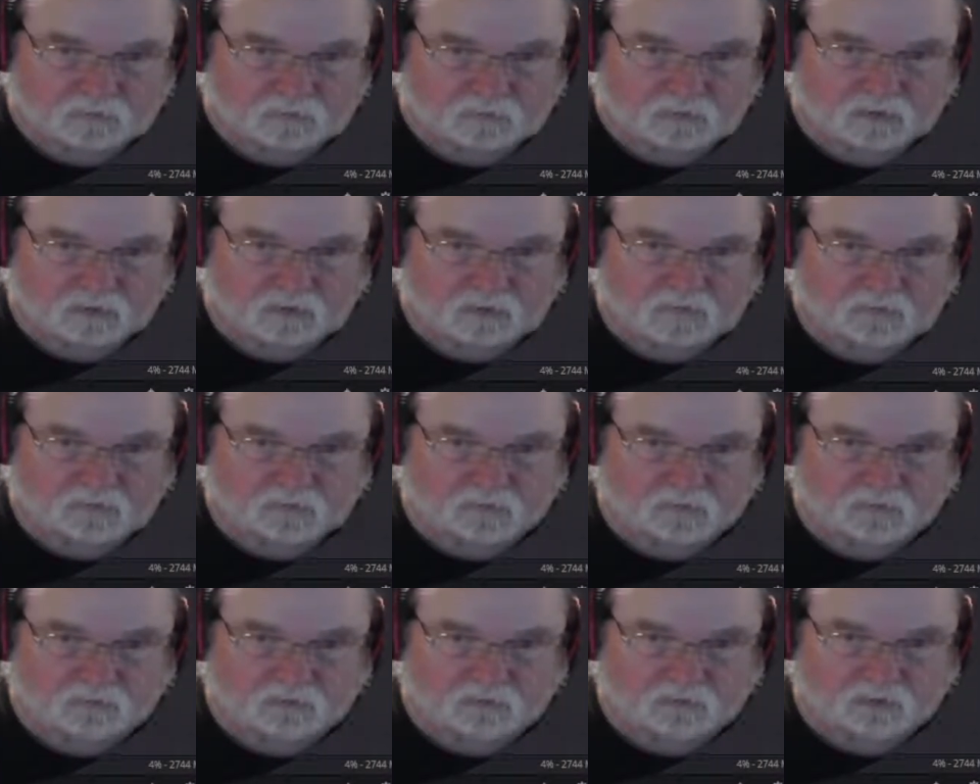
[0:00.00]
gets
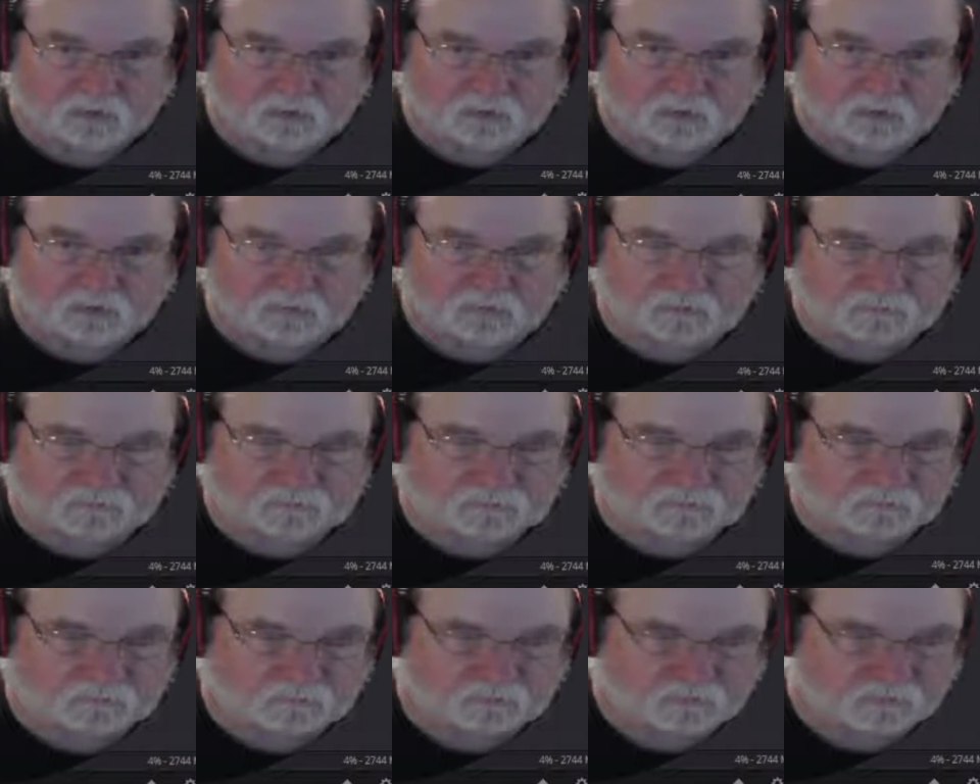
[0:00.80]
rid of
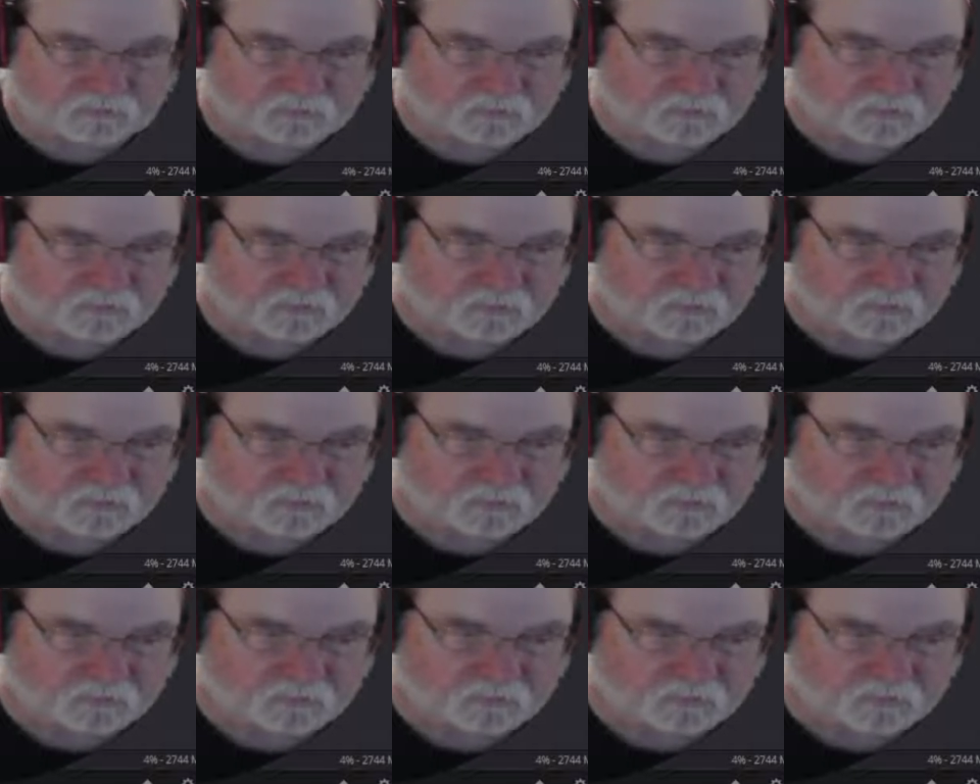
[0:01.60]

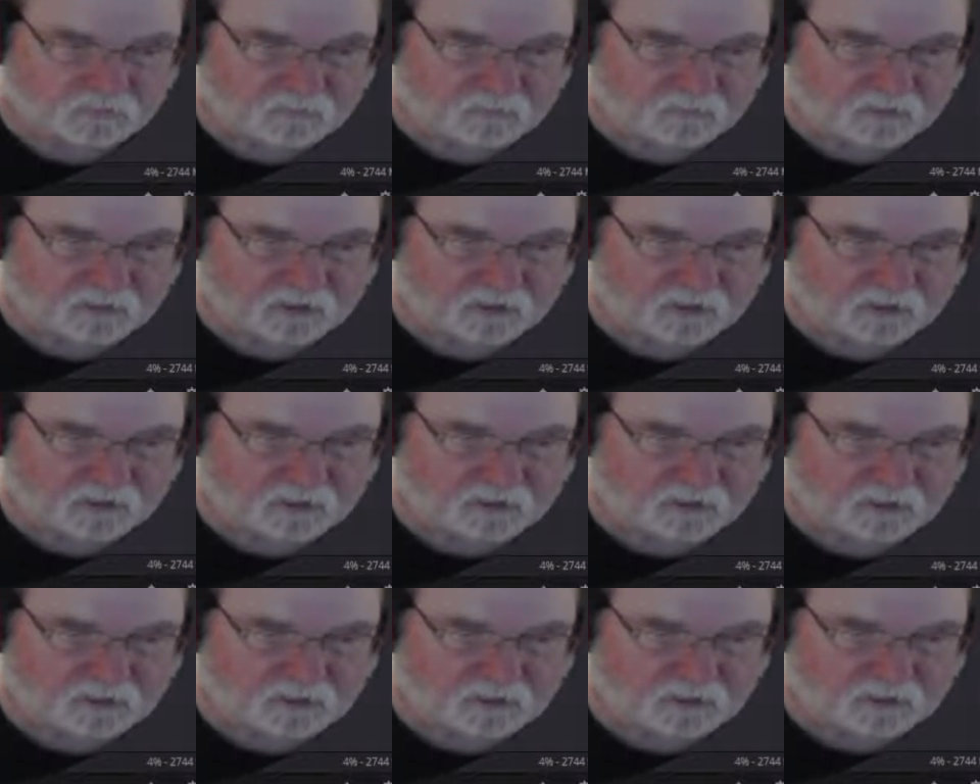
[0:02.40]
the black
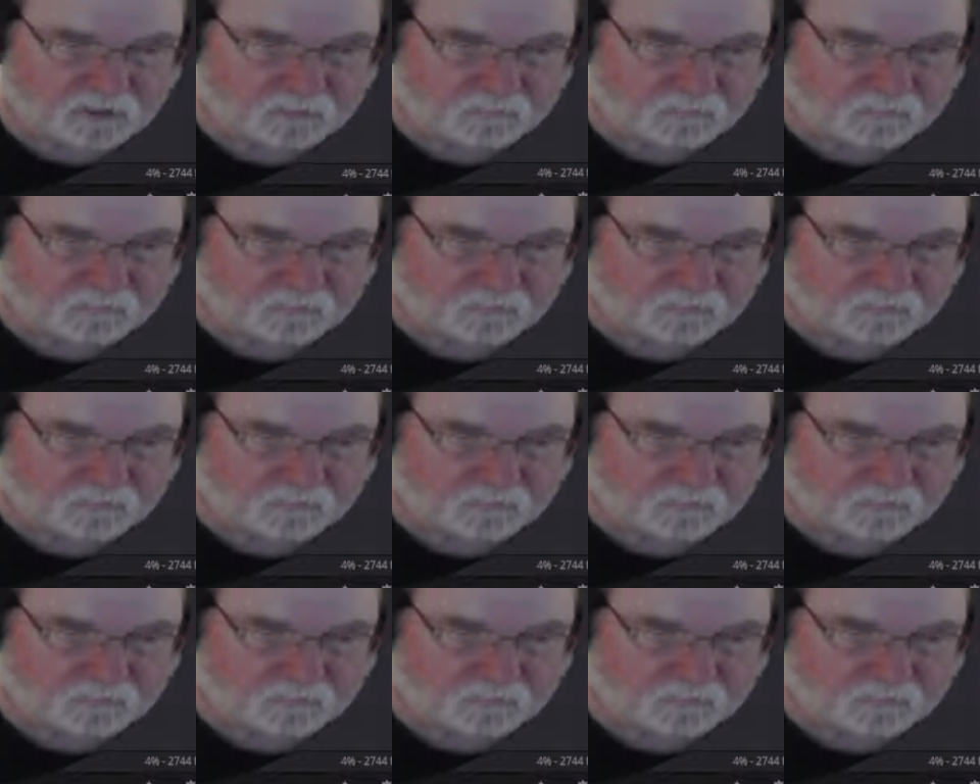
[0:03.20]
line.